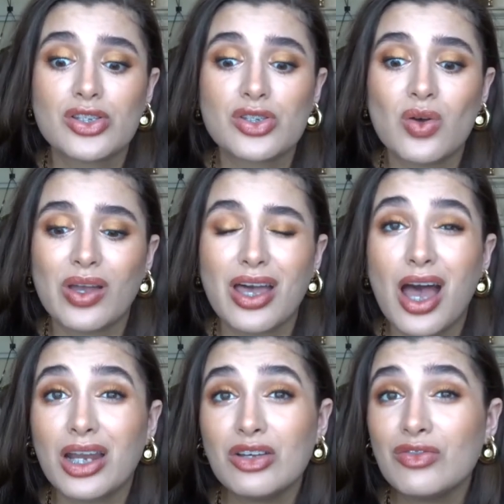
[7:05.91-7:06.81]
So I
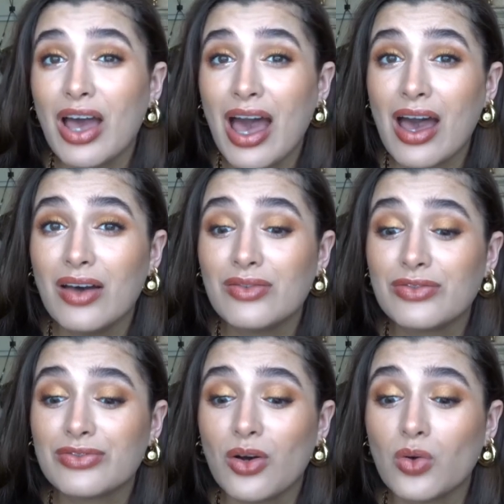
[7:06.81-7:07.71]
kind of have
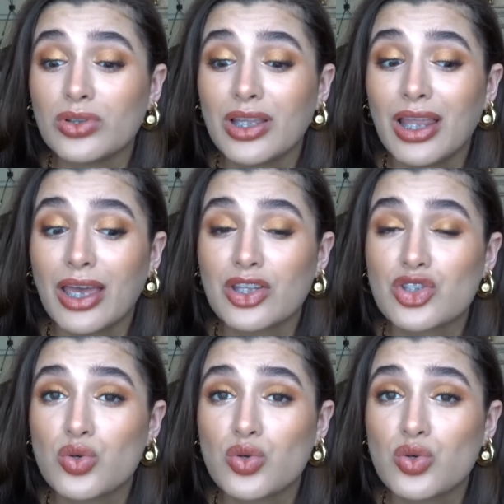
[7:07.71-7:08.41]
only like